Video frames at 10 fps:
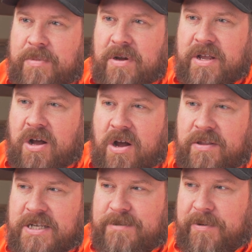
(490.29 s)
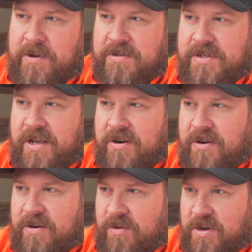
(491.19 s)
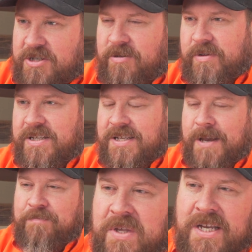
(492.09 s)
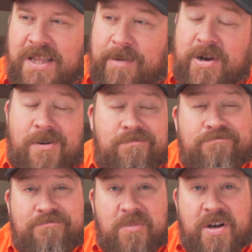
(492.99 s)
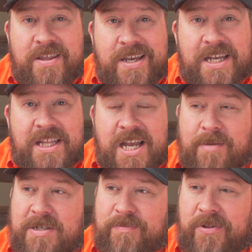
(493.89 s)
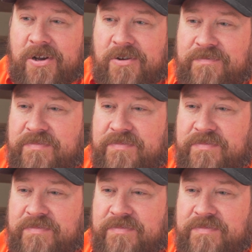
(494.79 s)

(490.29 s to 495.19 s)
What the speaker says: build it on these posts that are questionably set. Let me know. What do you think in the comments below?